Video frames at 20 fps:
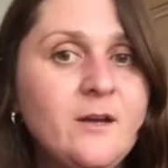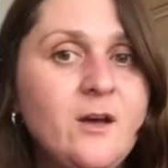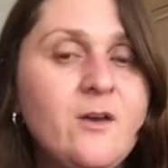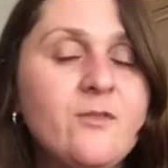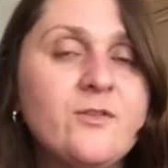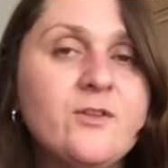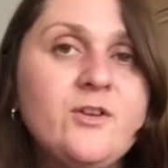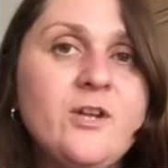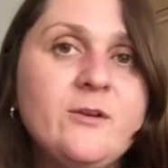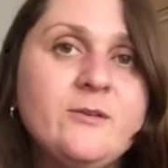the
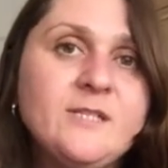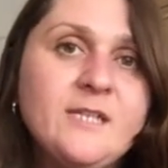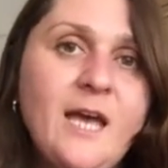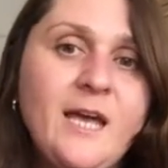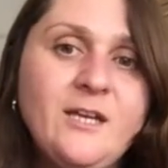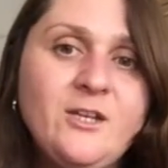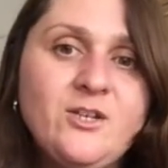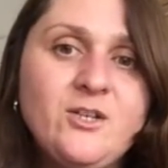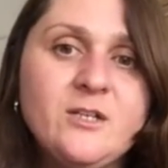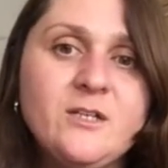
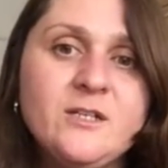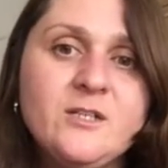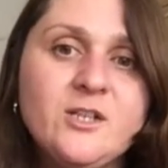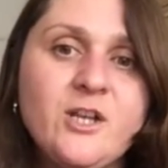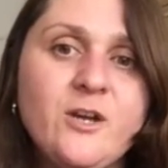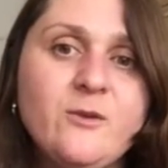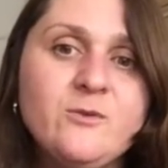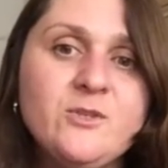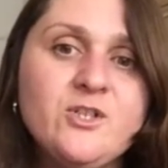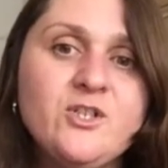notation is
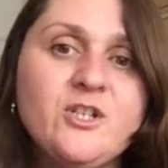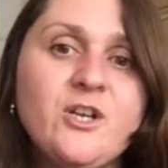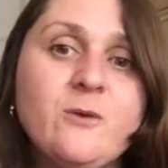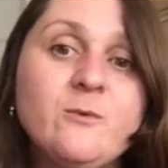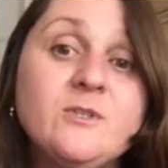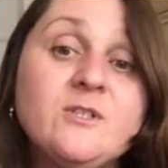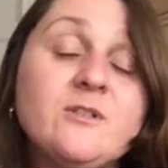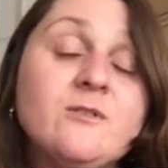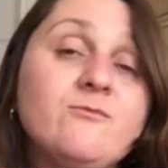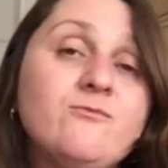going to show us
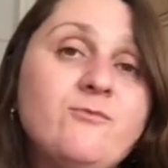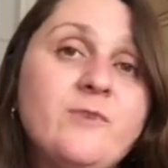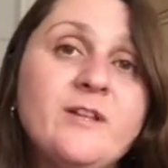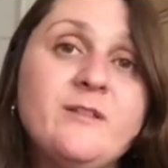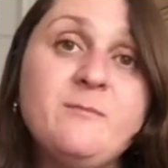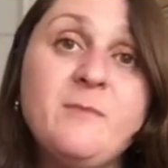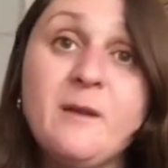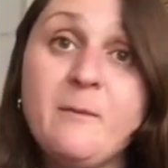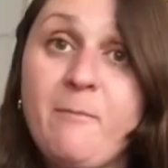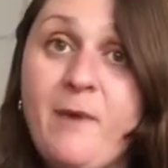the
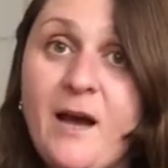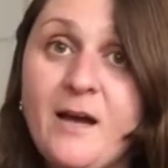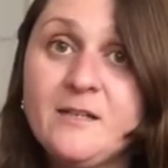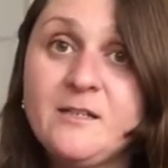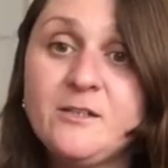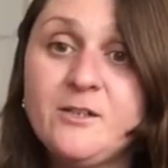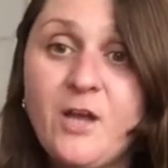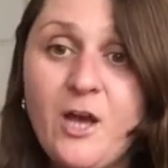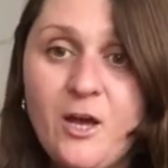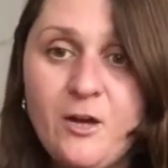rhythmic
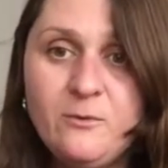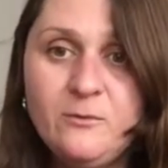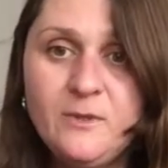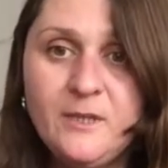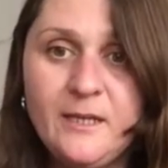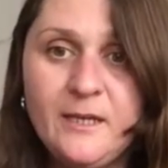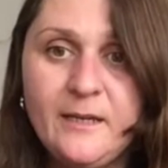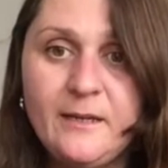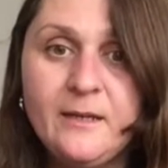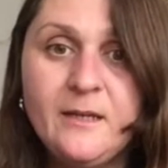pattern
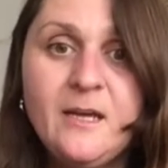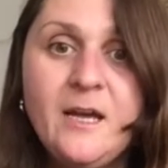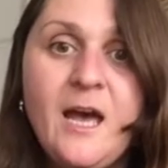only,